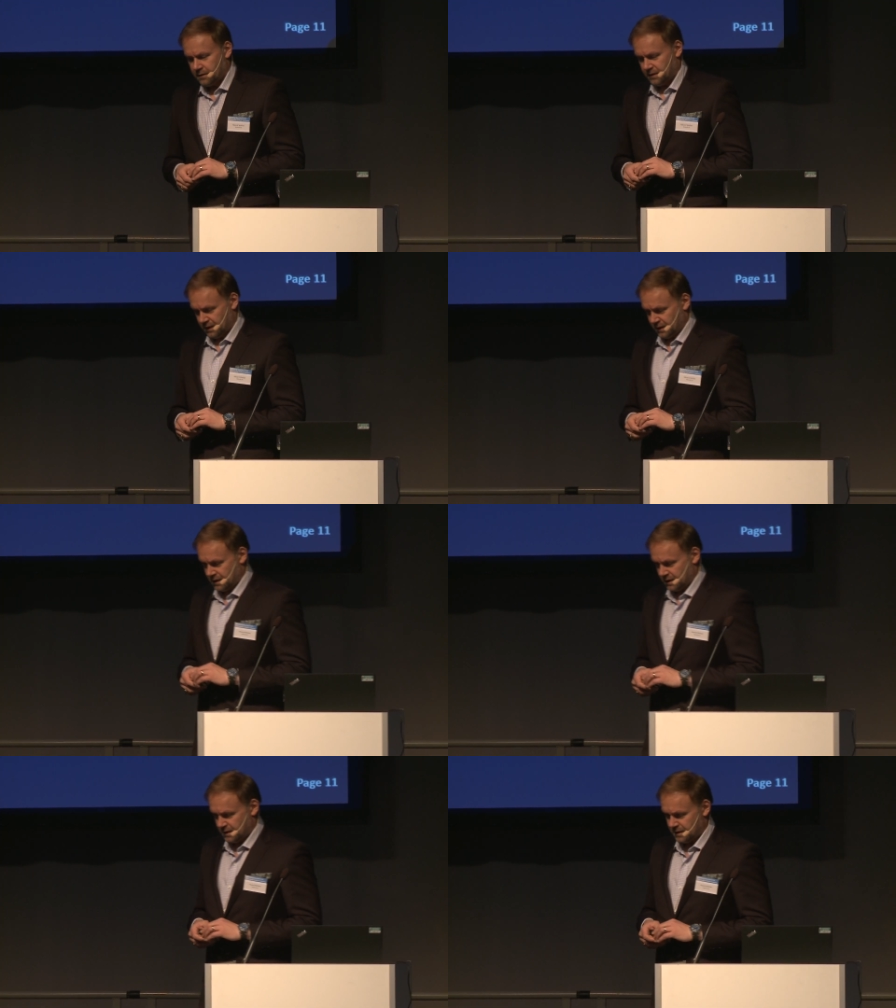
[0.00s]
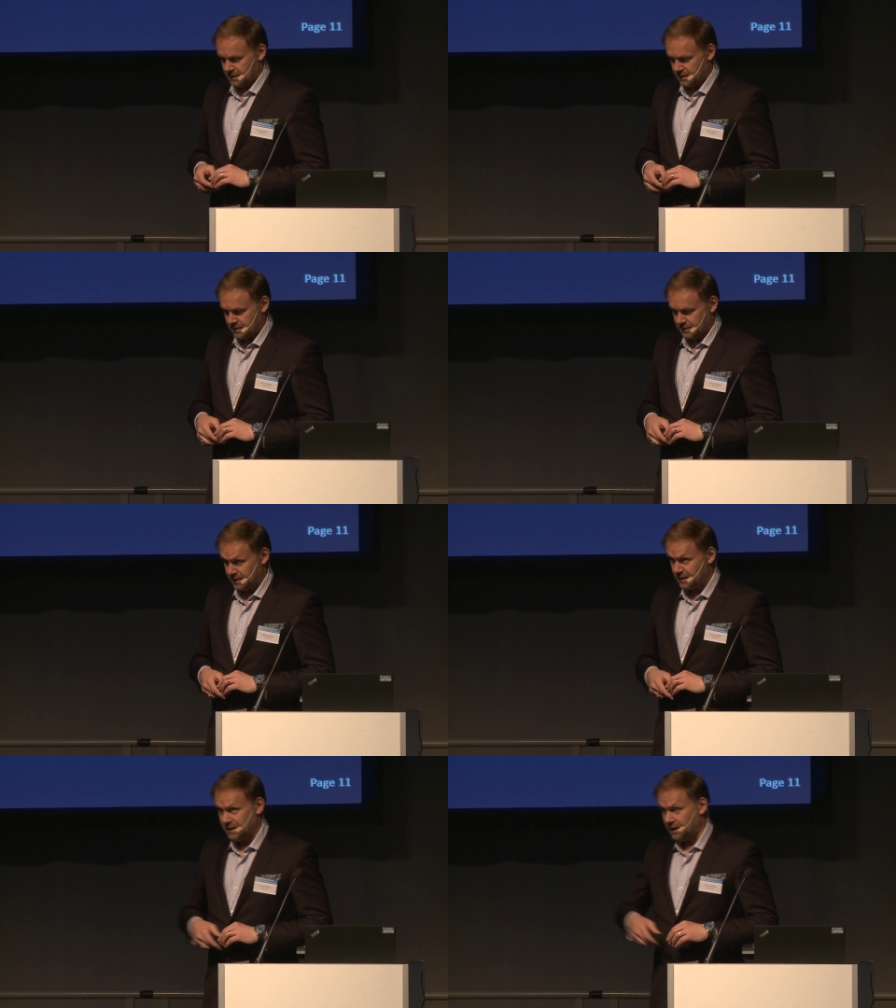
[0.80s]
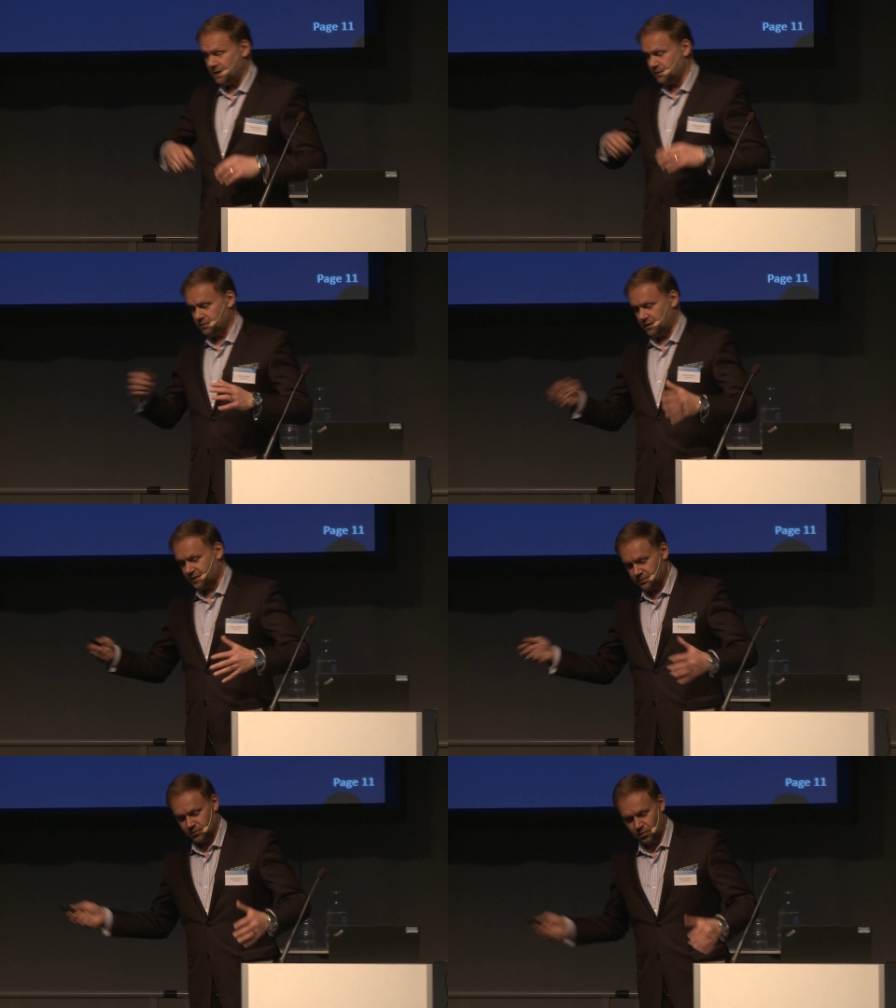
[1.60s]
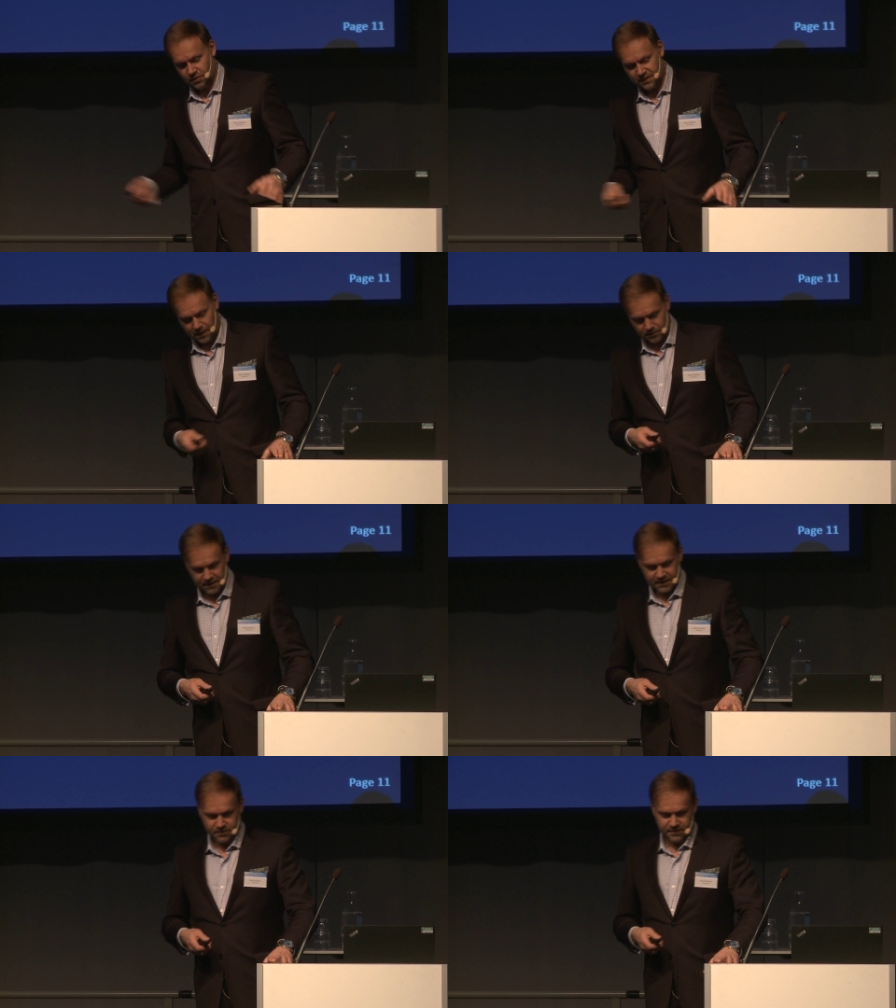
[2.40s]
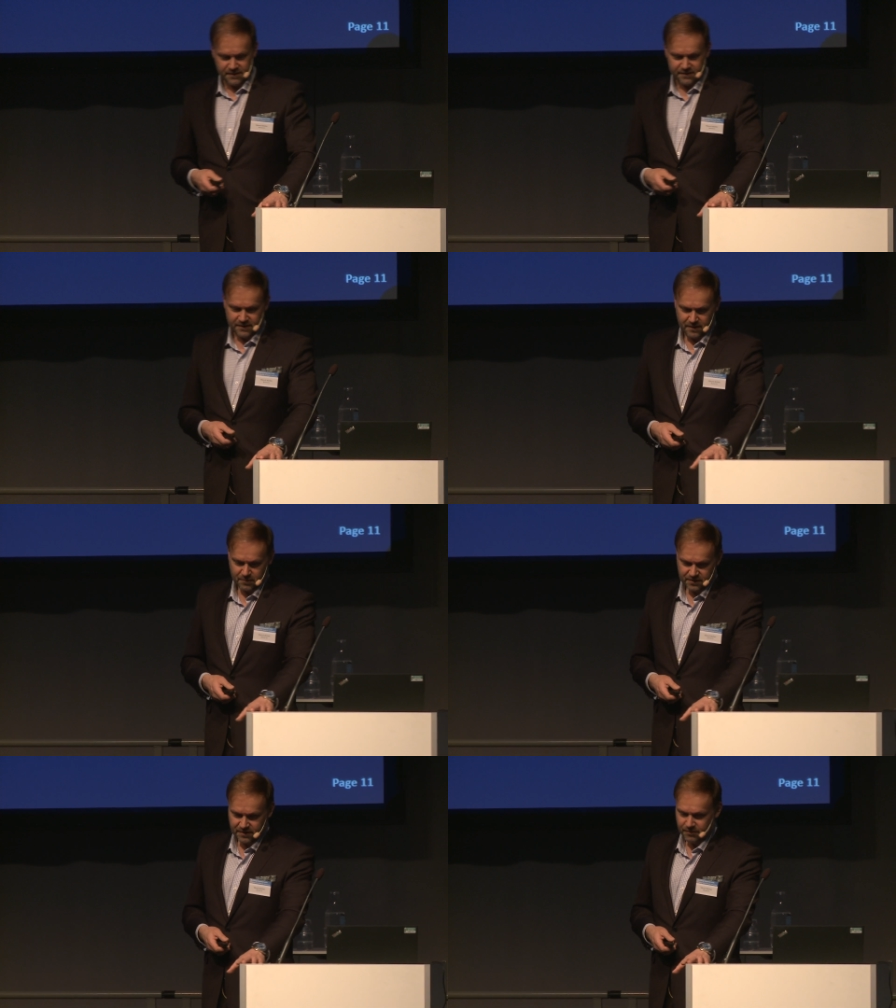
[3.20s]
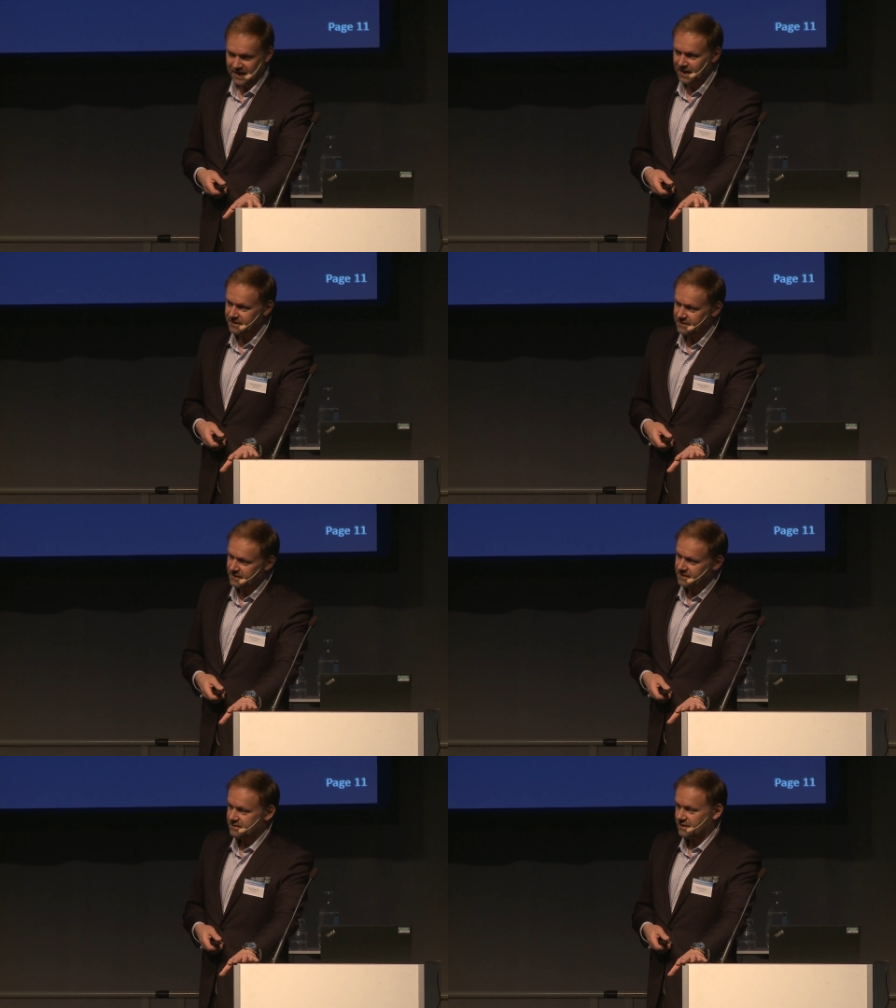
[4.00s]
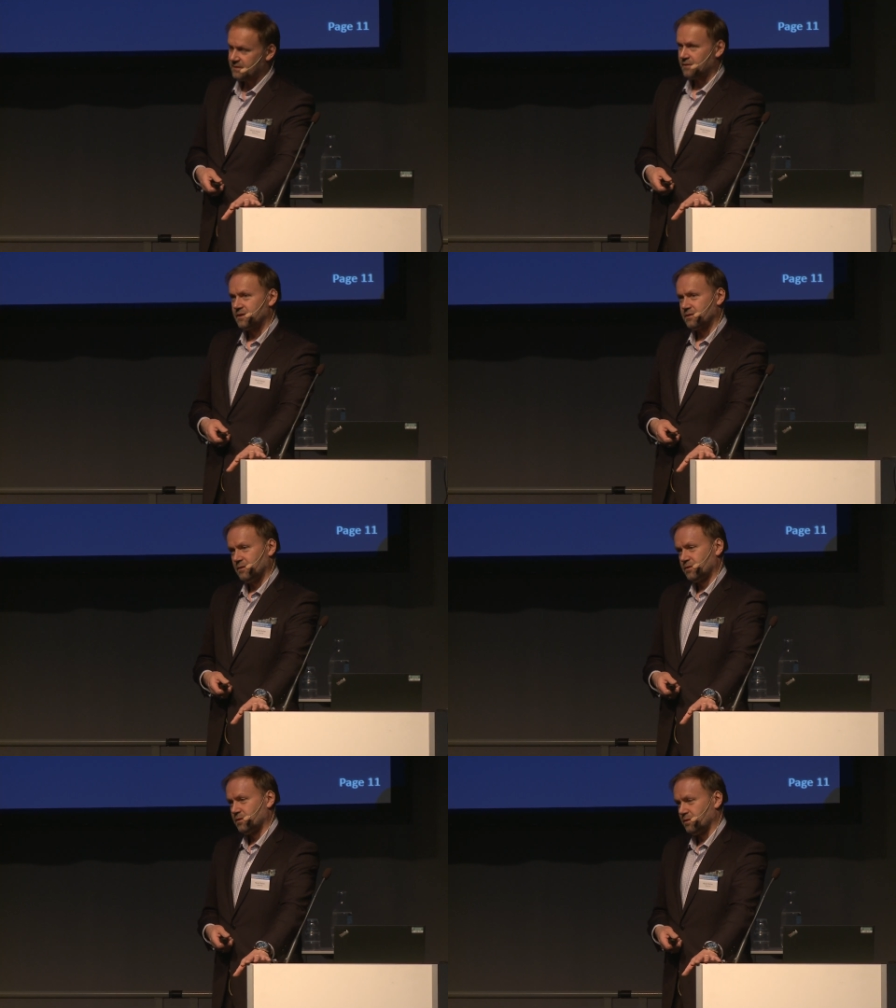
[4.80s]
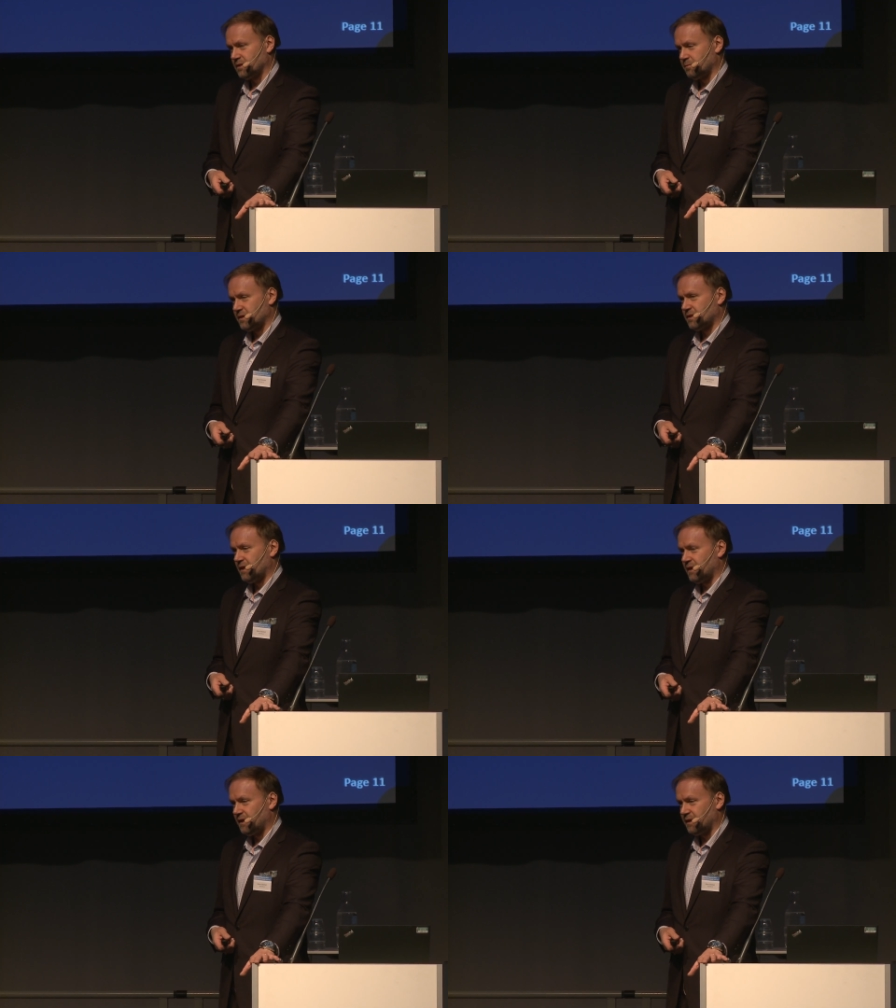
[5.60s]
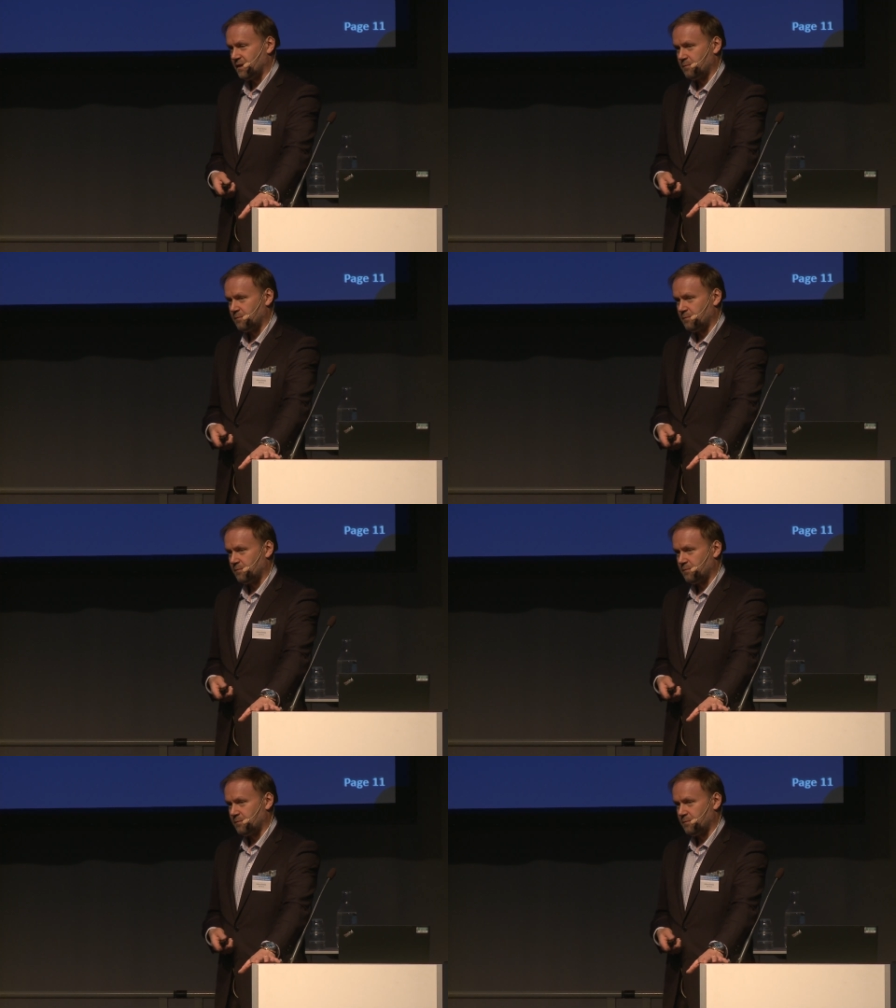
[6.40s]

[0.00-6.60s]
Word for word: Uh, I don't like to talk down electricity, but the reality is that there is also, especially eh,